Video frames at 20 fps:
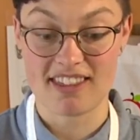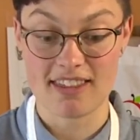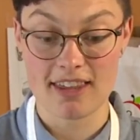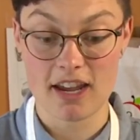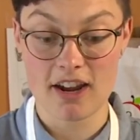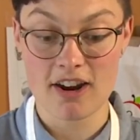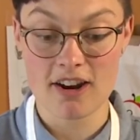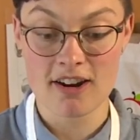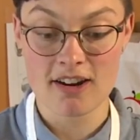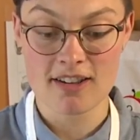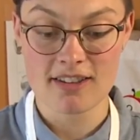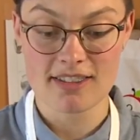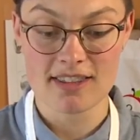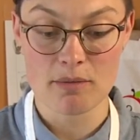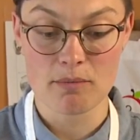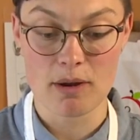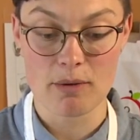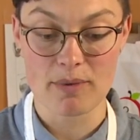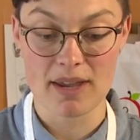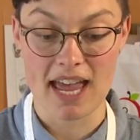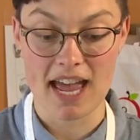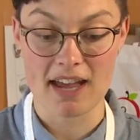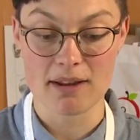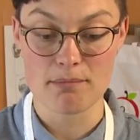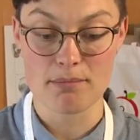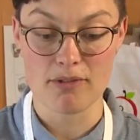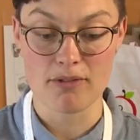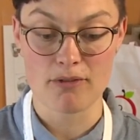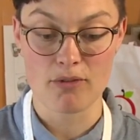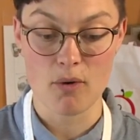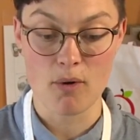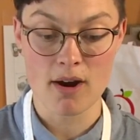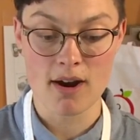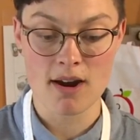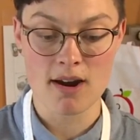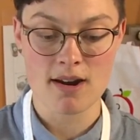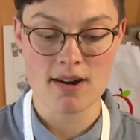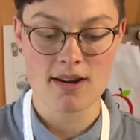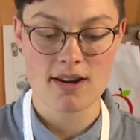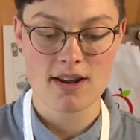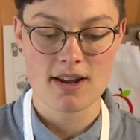thicker than what we had before.